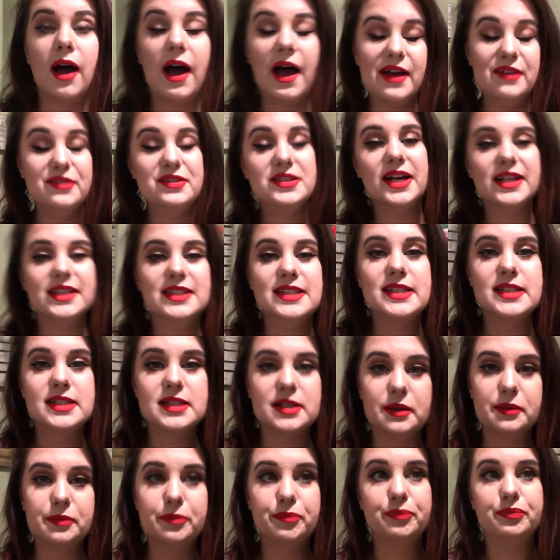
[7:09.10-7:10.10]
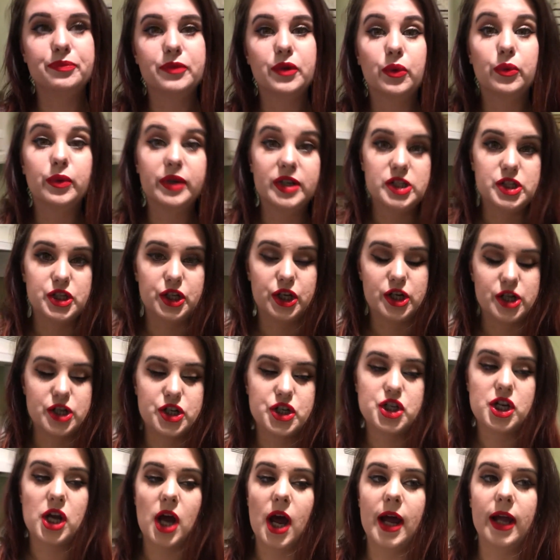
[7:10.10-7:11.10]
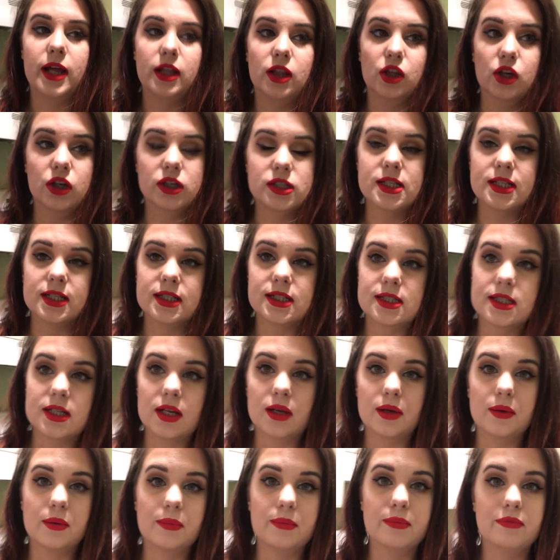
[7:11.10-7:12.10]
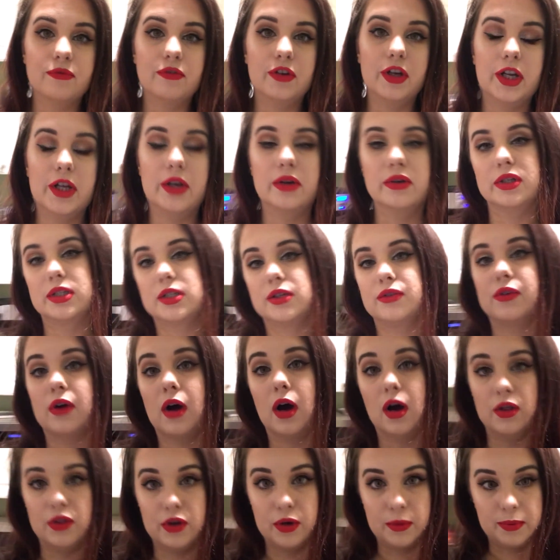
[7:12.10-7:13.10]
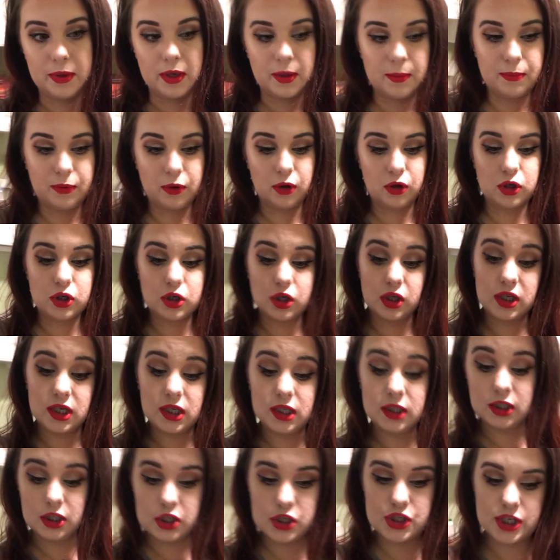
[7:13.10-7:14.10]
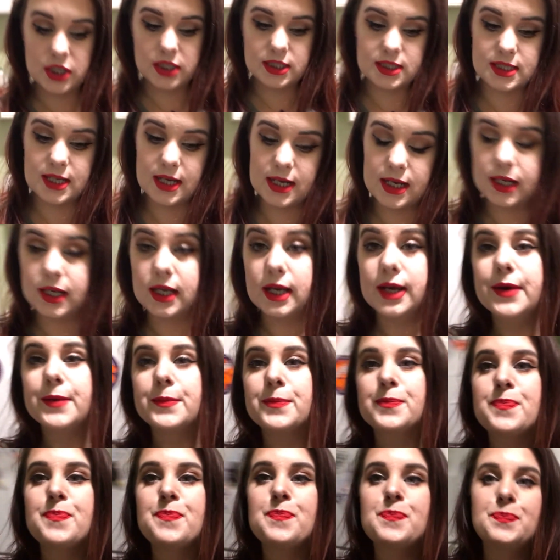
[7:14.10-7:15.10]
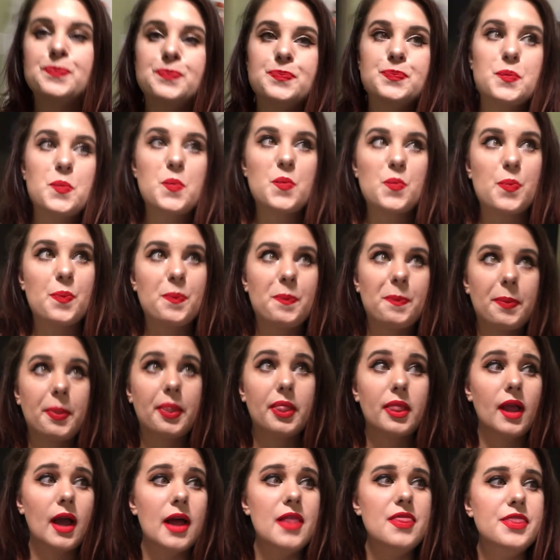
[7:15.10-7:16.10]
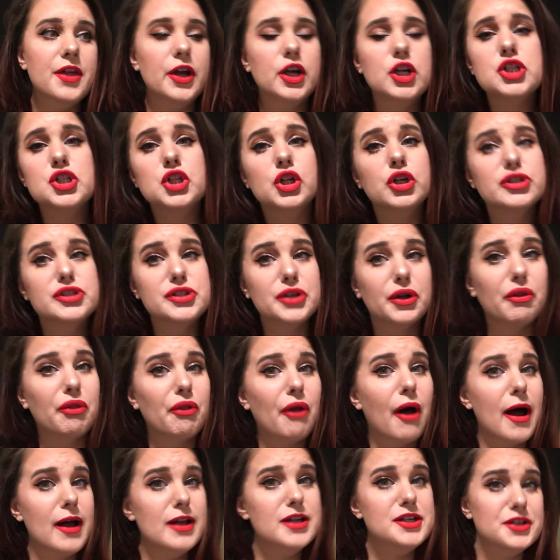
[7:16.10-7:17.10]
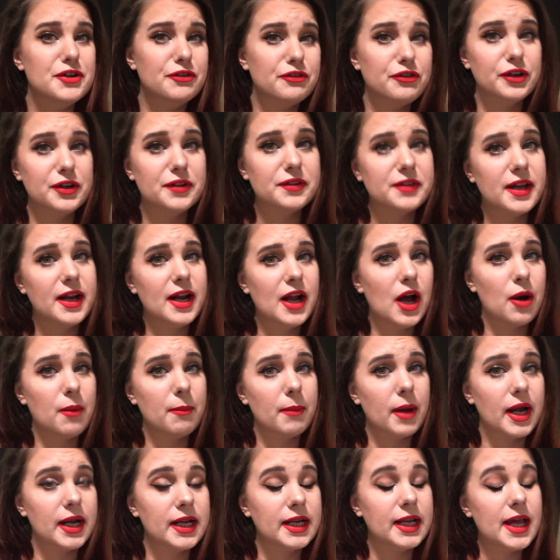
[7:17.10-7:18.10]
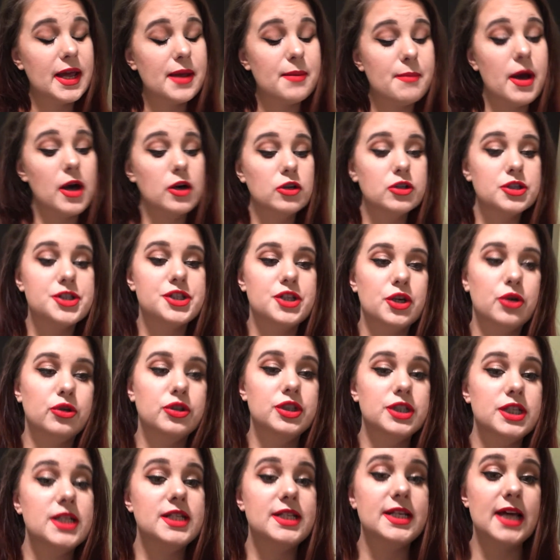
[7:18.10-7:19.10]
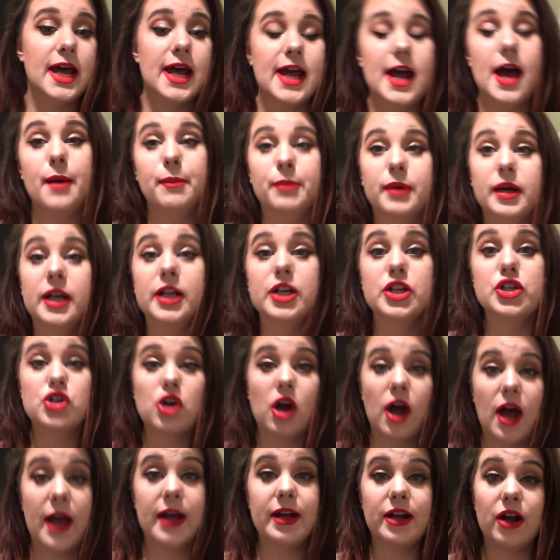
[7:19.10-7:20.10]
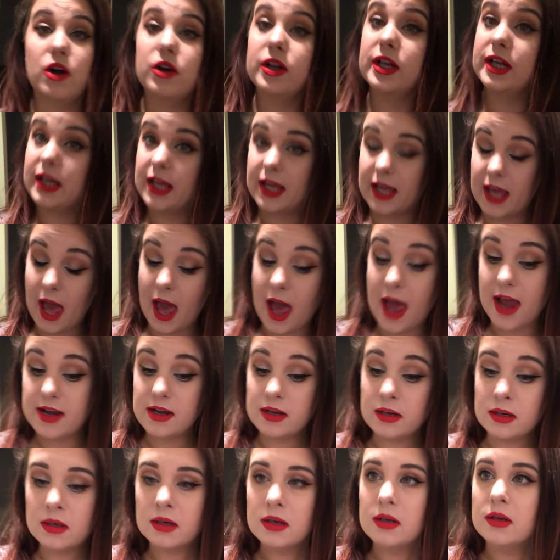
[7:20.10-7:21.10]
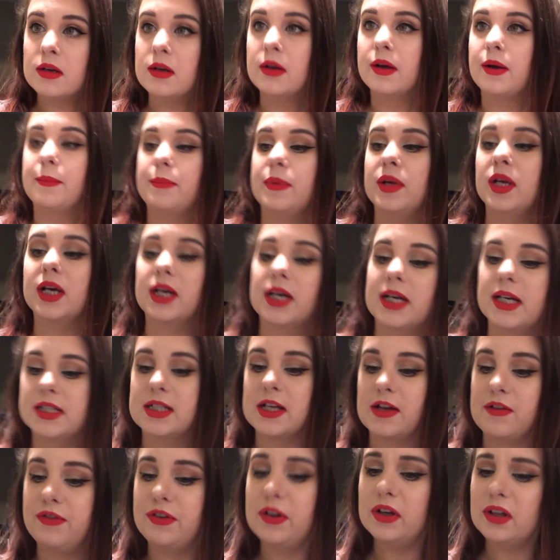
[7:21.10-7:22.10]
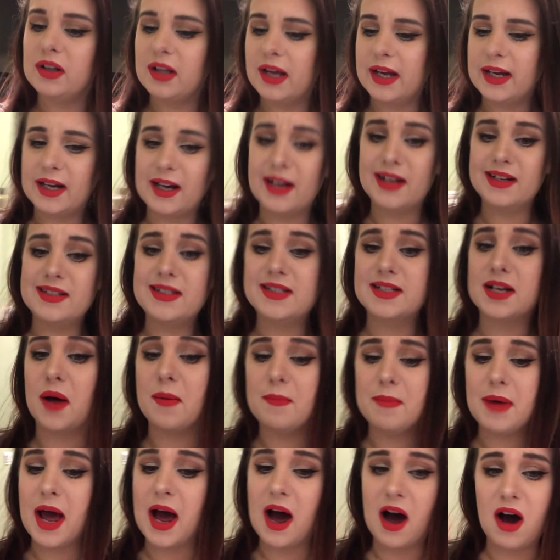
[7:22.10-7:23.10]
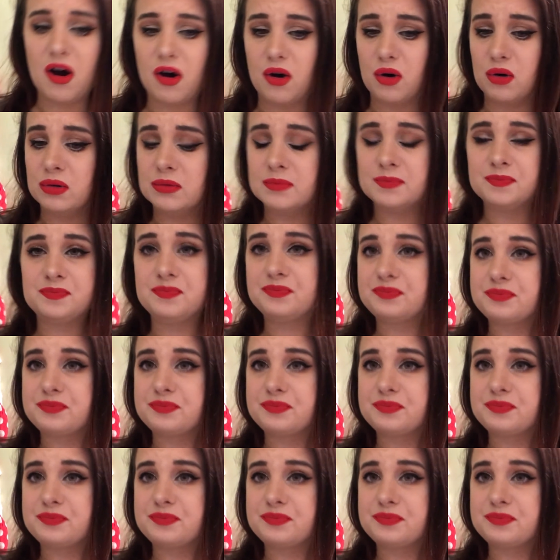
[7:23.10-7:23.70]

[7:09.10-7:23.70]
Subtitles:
I've done some research. I looked at some videos of other people cooking the Just Egg, and theirs looks a lot different than how mine came out. So today I'm gonna try it out again because I feel like I somehow